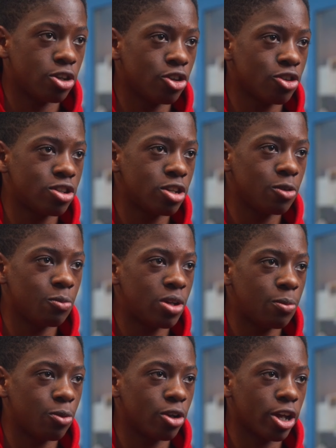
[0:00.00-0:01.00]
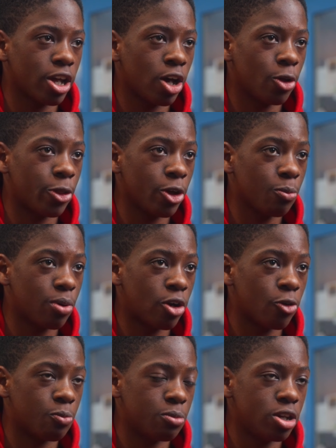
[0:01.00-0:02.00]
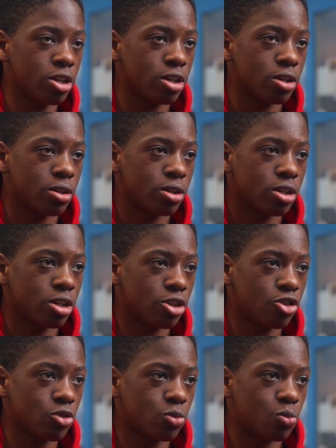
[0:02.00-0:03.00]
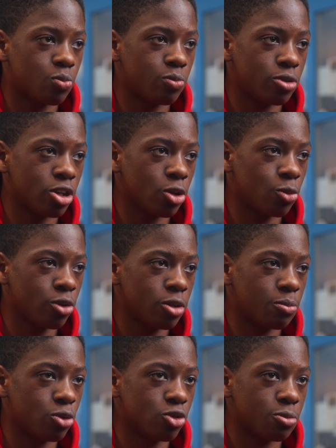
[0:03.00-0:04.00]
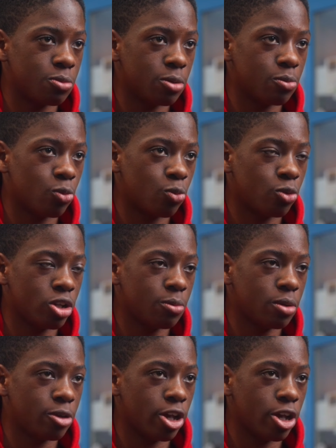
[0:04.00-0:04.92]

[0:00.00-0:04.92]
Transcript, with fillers: just seeing people like how they're proud of me, it just you know really boosted me and really made me